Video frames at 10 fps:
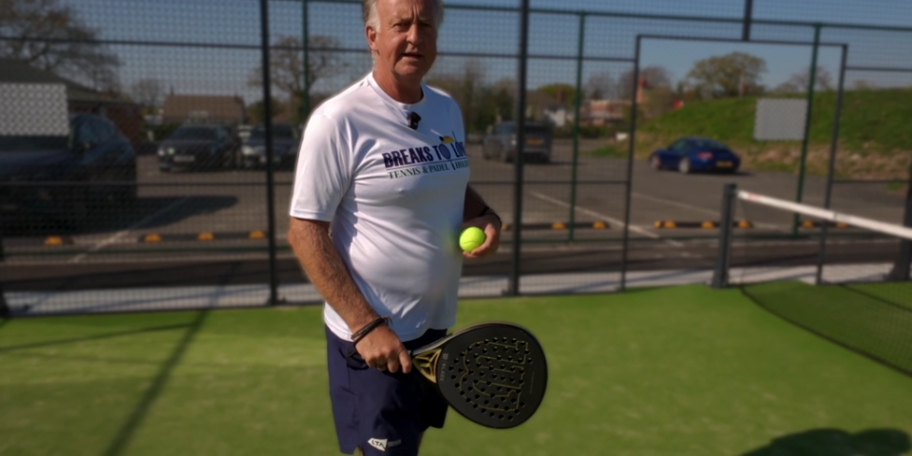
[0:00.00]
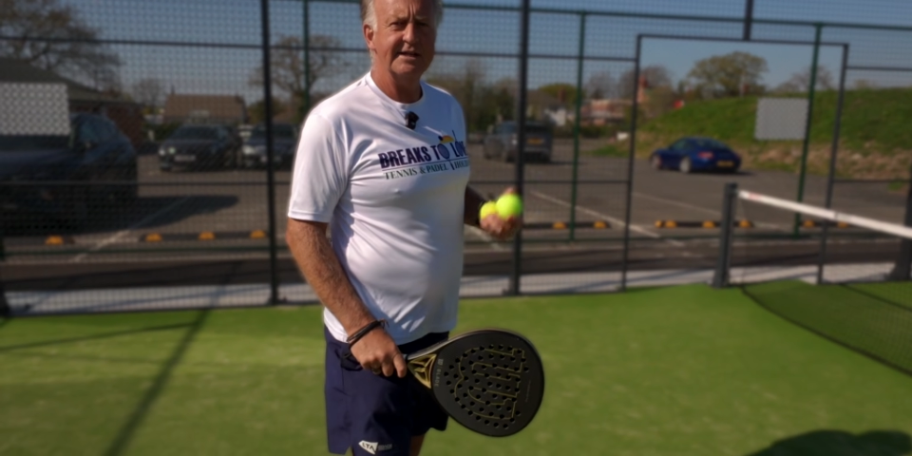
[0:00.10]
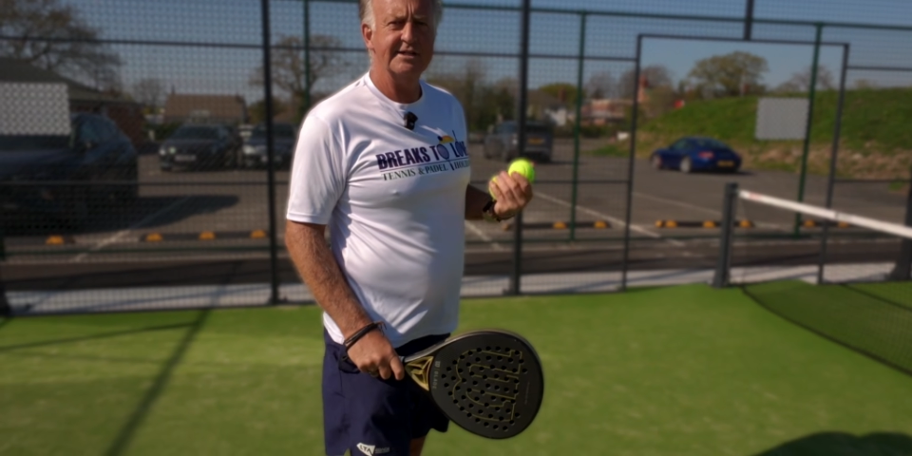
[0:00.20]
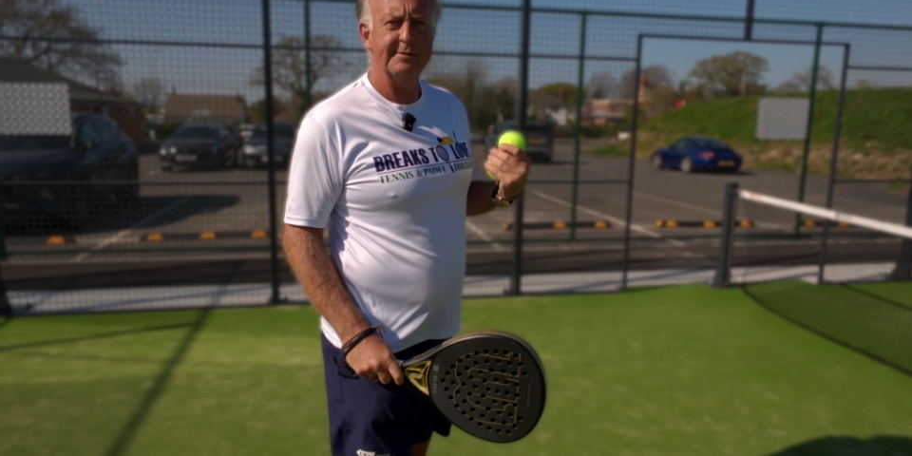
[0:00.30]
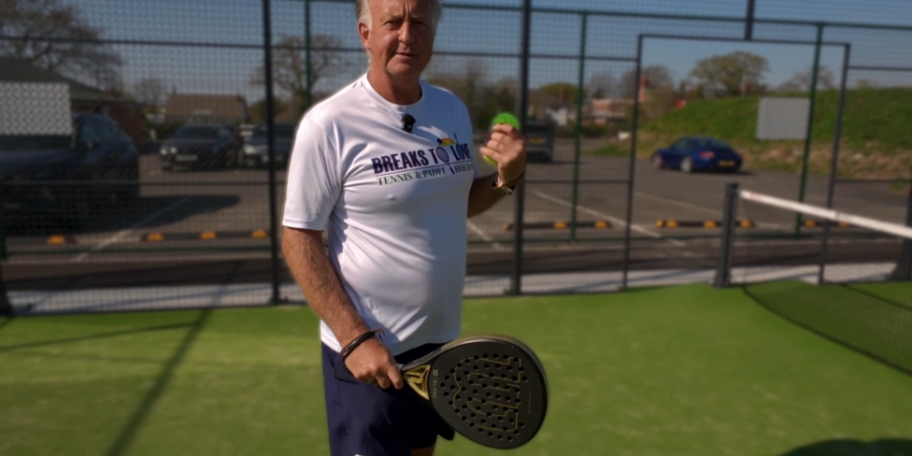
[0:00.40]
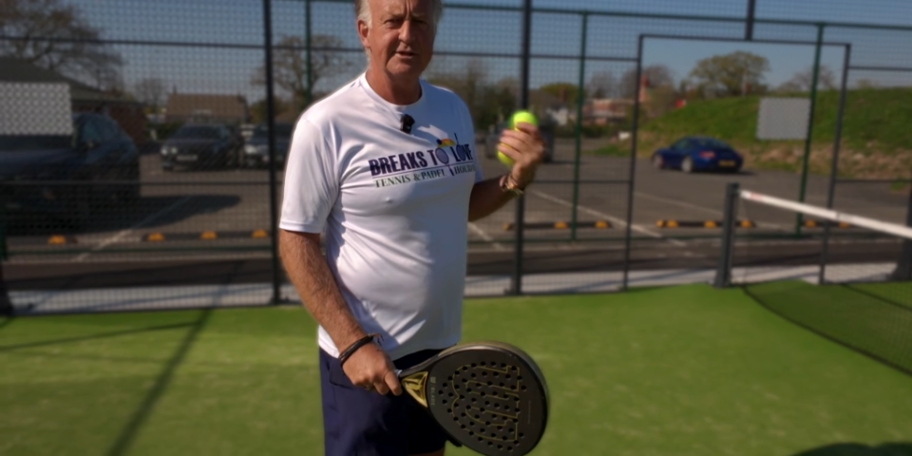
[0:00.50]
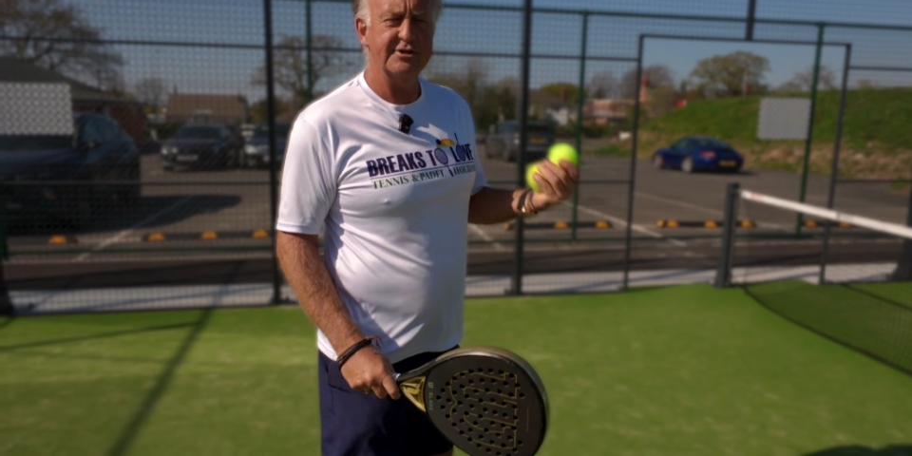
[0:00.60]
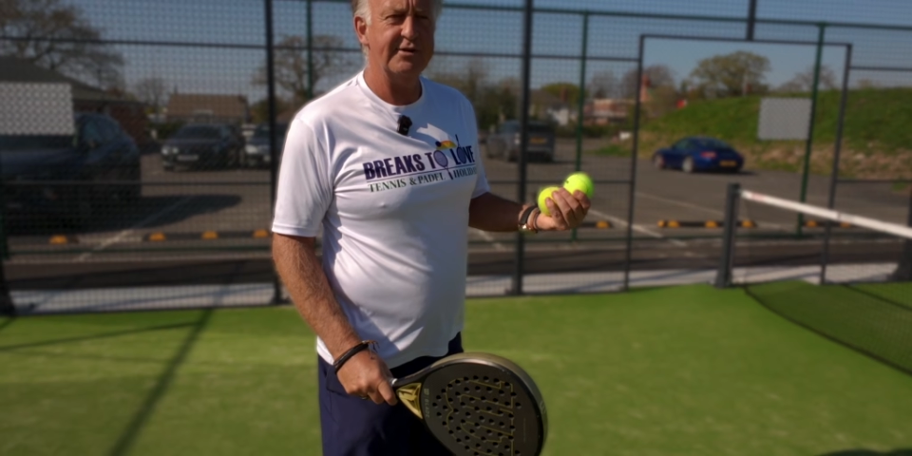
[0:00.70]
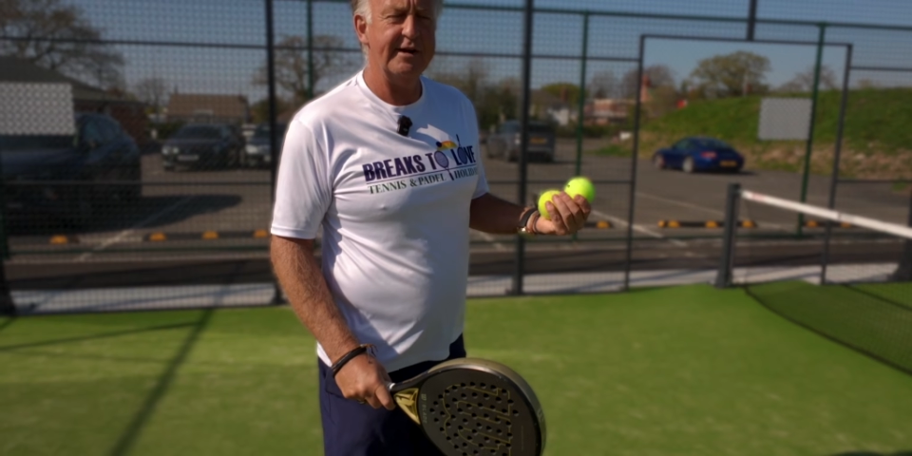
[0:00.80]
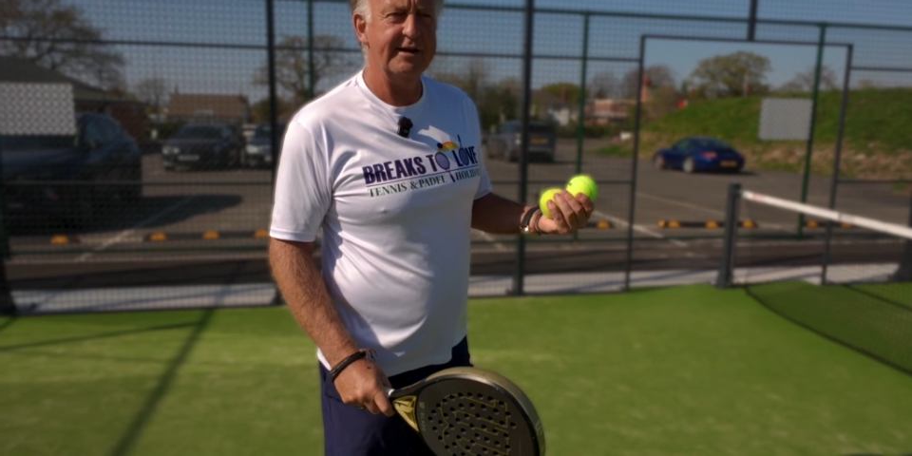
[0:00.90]
it's going
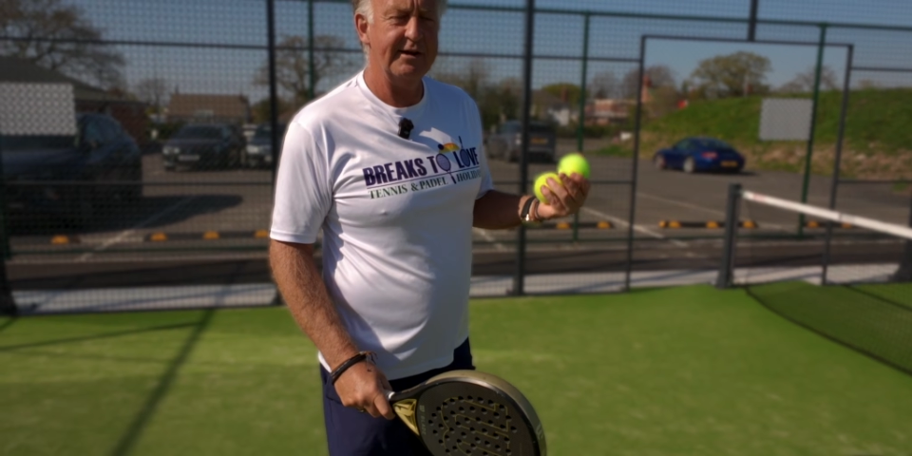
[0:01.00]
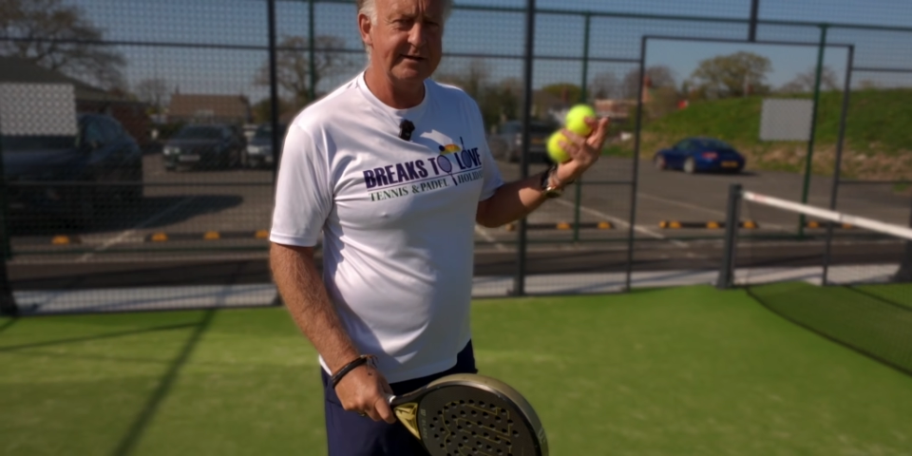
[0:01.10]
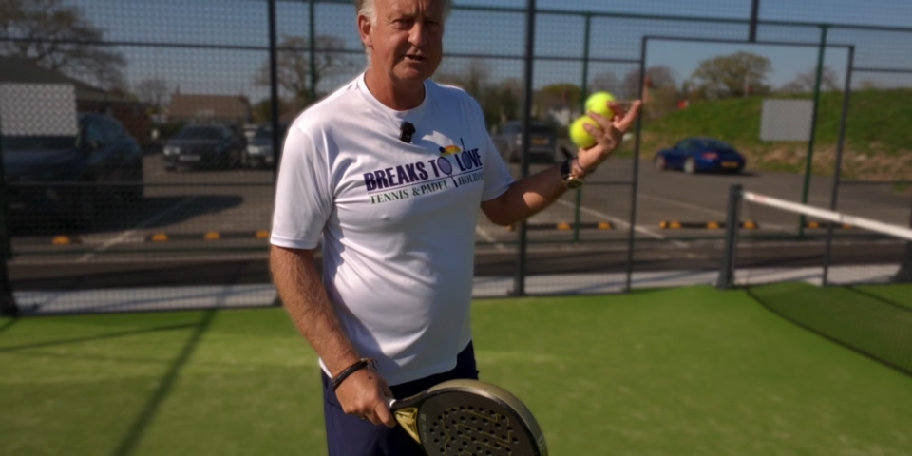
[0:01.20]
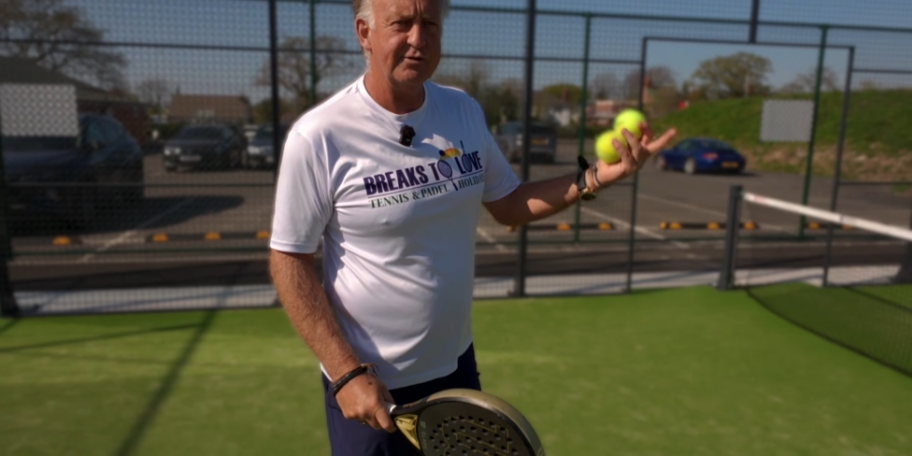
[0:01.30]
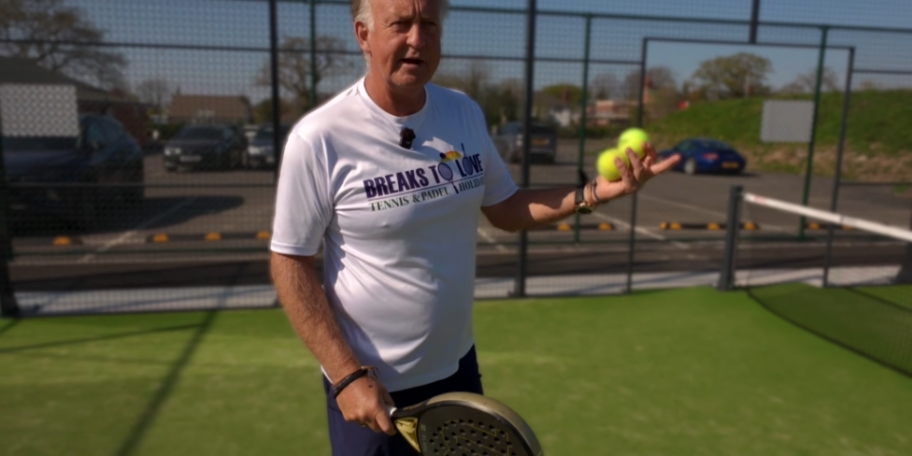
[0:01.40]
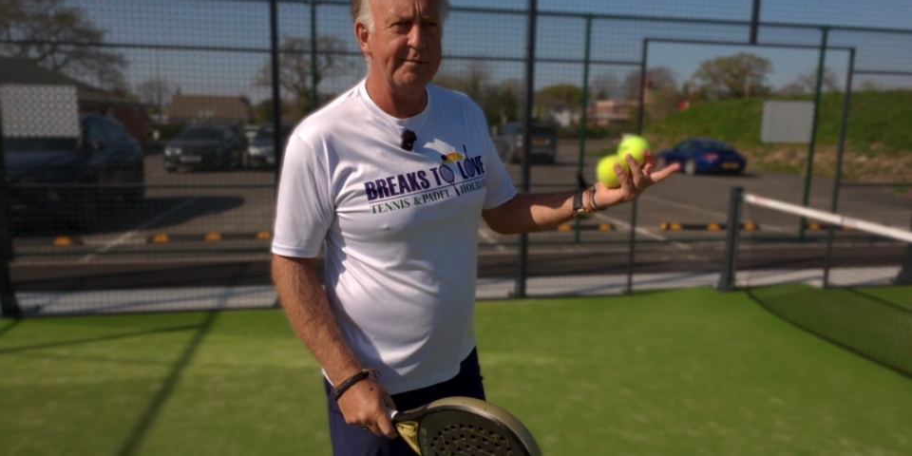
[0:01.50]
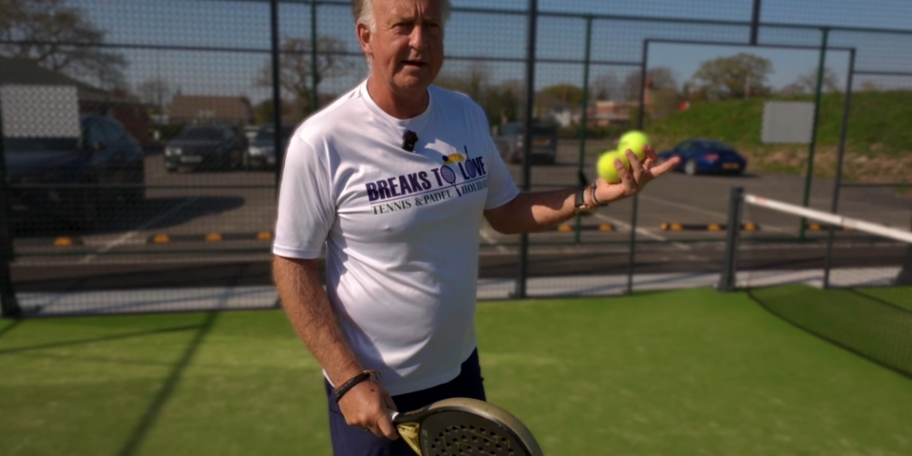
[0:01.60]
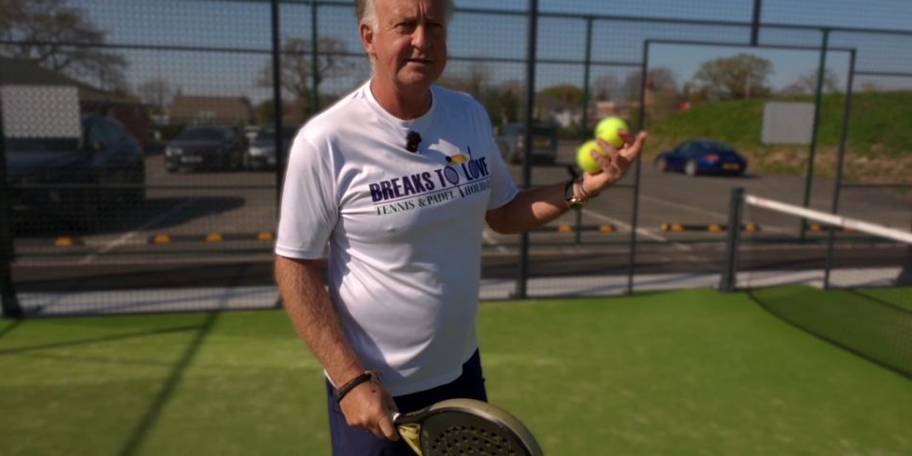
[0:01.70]
straight back